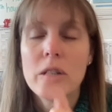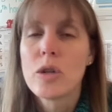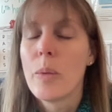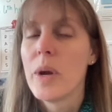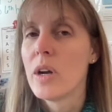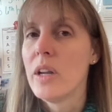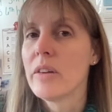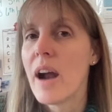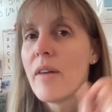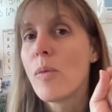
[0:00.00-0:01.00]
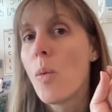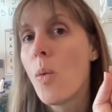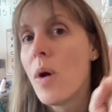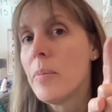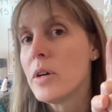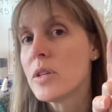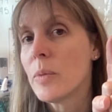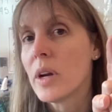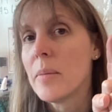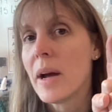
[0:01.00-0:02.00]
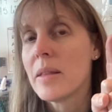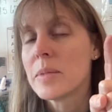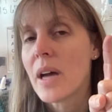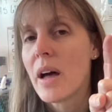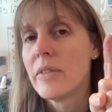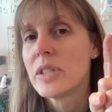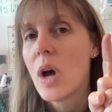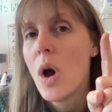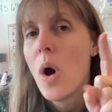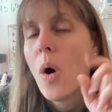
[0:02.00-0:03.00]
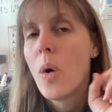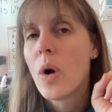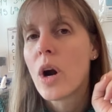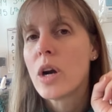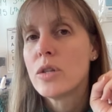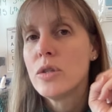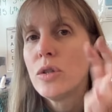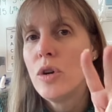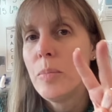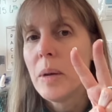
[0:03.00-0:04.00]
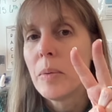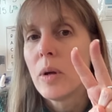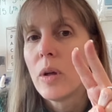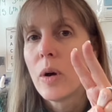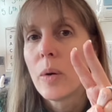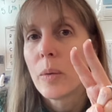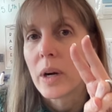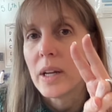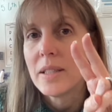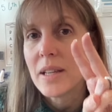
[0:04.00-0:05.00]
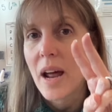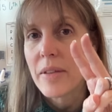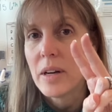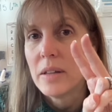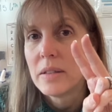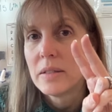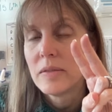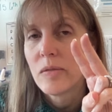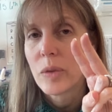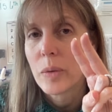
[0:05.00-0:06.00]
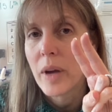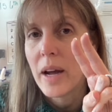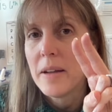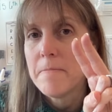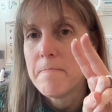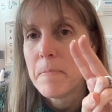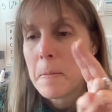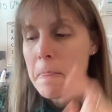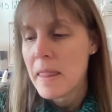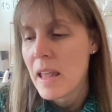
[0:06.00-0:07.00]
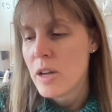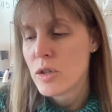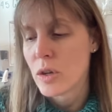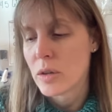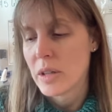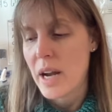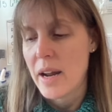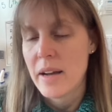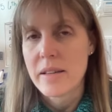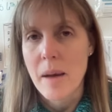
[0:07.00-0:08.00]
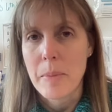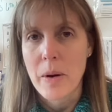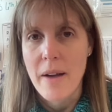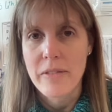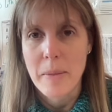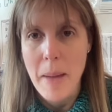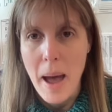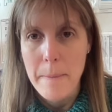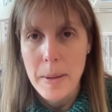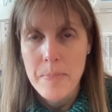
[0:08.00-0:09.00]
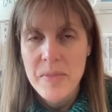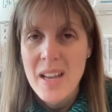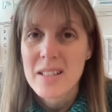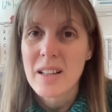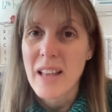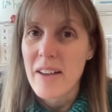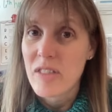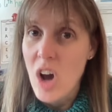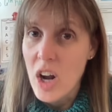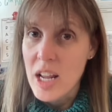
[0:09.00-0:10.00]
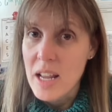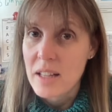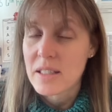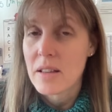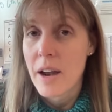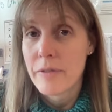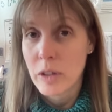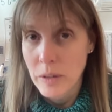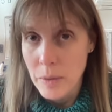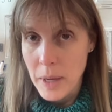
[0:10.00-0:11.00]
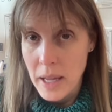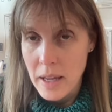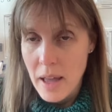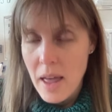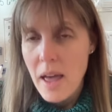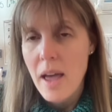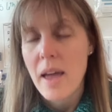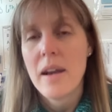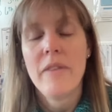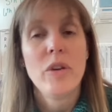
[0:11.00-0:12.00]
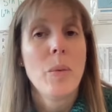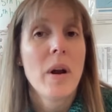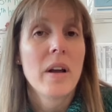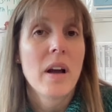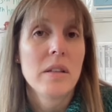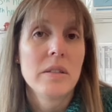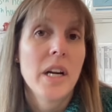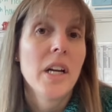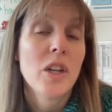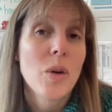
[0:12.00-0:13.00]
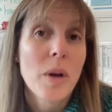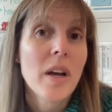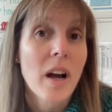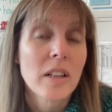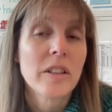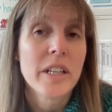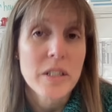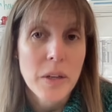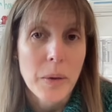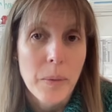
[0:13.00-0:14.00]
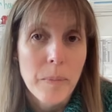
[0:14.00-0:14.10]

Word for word: So we can either have one person working by themselves or two people working together, okay, to create a topographic map. It's a lot of cutting, it's a lot of gluing, and if you want to color it, you can color it too.